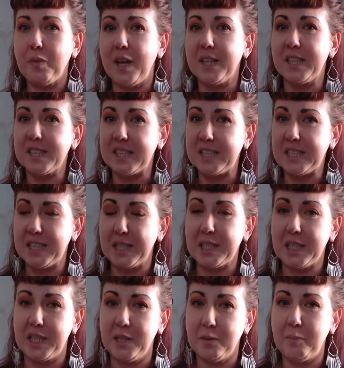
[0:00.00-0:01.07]
this isn't
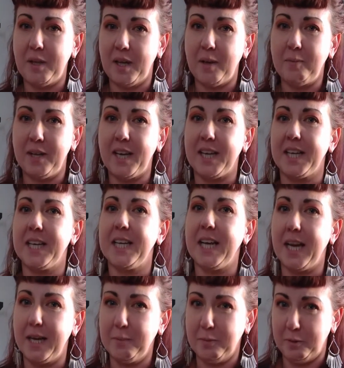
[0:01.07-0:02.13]
going to kill me, I'm not going to
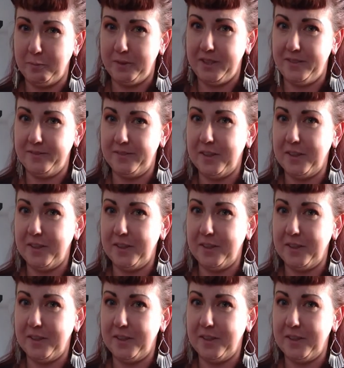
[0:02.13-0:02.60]
die moment.